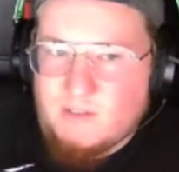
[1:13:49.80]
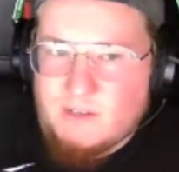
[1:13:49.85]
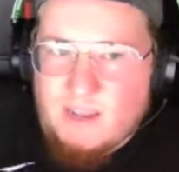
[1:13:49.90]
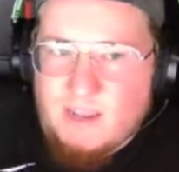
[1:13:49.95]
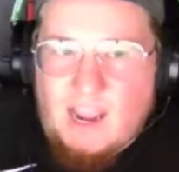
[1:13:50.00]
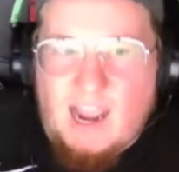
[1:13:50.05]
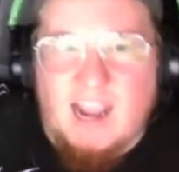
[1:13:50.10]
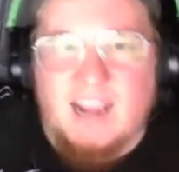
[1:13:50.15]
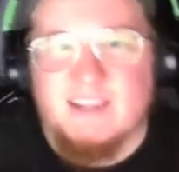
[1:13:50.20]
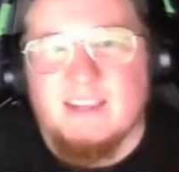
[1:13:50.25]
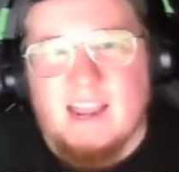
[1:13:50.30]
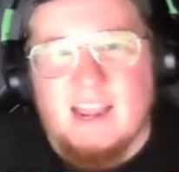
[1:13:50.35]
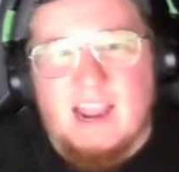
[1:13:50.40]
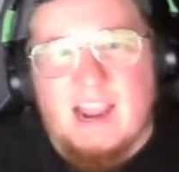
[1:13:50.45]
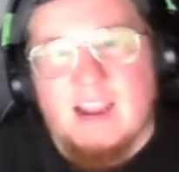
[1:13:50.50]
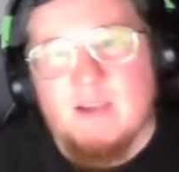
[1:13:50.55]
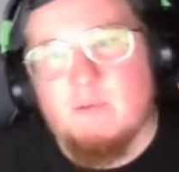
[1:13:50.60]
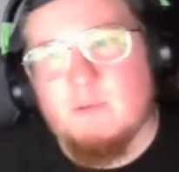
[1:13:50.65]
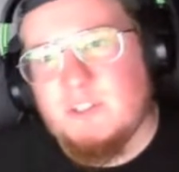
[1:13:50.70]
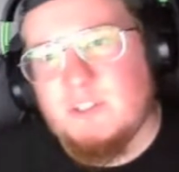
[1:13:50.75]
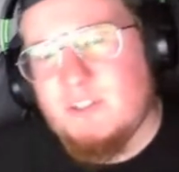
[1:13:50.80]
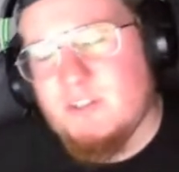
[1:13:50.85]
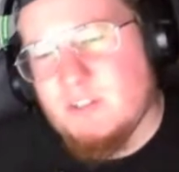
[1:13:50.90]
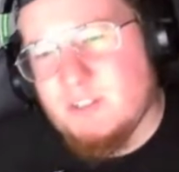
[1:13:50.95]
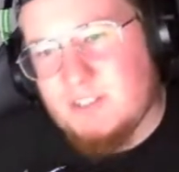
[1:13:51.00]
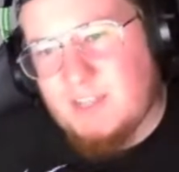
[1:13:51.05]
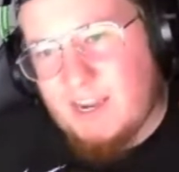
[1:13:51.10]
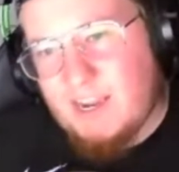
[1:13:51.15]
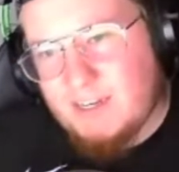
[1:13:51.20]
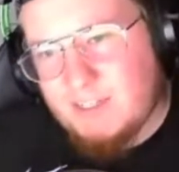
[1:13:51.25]
I will still
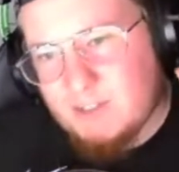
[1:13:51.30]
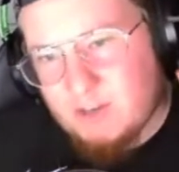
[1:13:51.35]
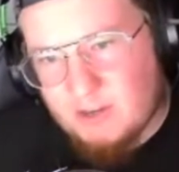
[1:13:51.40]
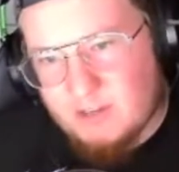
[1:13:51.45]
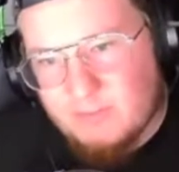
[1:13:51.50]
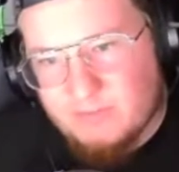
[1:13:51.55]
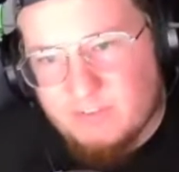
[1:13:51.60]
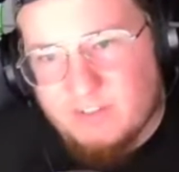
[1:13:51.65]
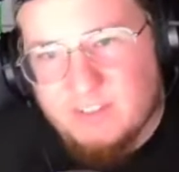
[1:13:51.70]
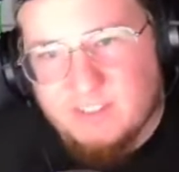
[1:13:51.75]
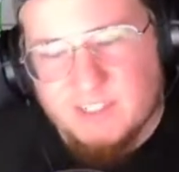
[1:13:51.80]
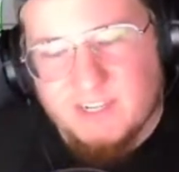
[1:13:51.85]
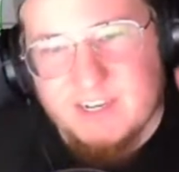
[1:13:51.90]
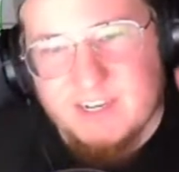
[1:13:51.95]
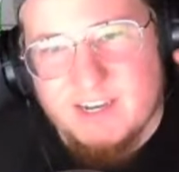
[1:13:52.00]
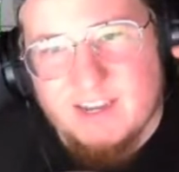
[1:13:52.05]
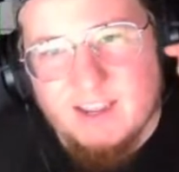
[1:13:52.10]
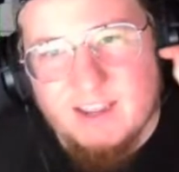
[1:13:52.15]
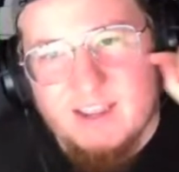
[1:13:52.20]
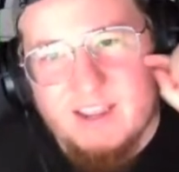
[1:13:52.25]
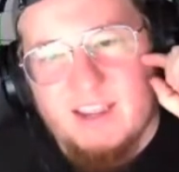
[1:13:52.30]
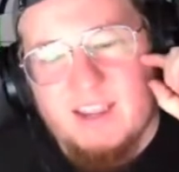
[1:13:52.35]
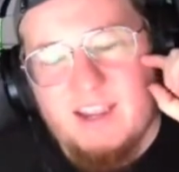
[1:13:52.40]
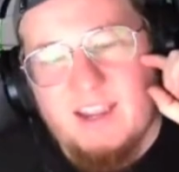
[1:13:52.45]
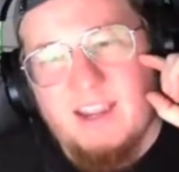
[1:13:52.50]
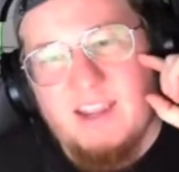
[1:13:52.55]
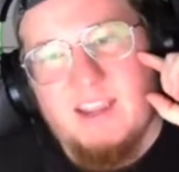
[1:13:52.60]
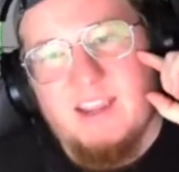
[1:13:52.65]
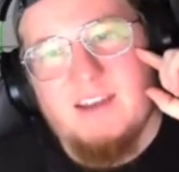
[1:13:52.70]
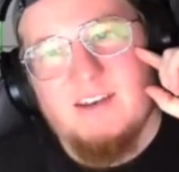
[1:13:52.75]
say Dirk Nowitzki
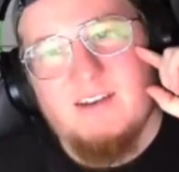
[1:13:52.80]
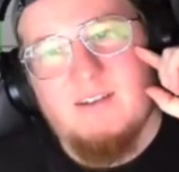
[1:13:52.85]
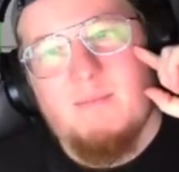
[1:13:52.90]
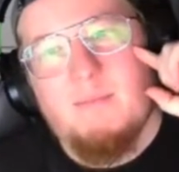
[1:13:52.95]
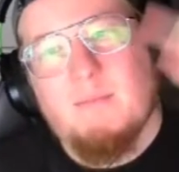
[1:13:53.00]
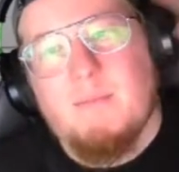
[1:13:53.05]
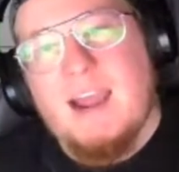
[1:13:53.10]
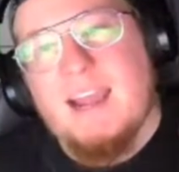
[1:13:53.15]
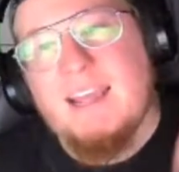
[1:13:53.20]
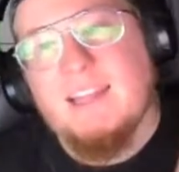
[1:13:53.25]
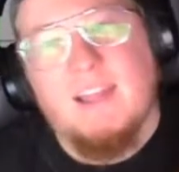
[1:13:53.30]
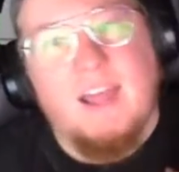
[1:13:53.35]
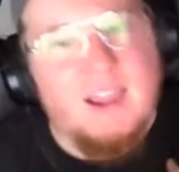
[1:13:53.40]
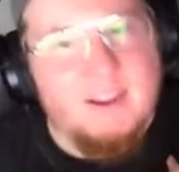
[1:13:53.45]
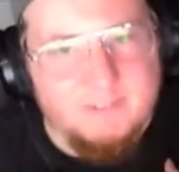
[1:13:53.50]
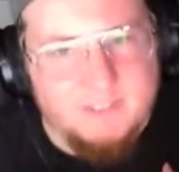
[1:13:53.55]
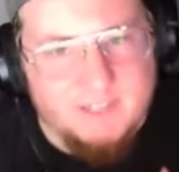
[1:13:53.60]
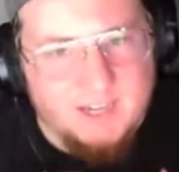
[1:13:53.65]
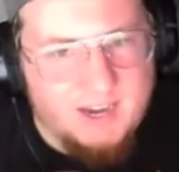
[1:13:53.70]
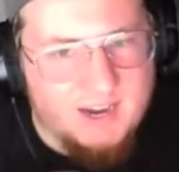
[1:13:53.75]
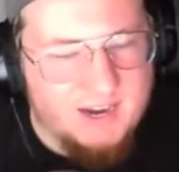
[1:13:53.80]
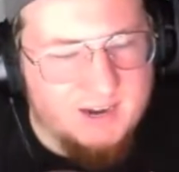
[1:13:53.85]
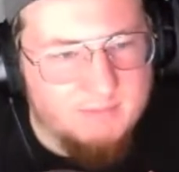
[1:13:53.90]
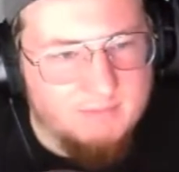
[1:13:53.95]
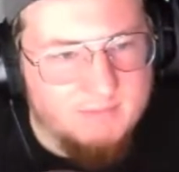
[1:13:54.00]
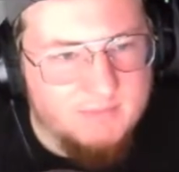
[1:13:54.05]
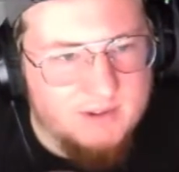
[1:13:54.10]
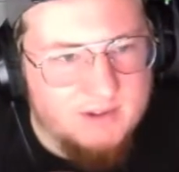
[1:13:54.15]
in my lifetime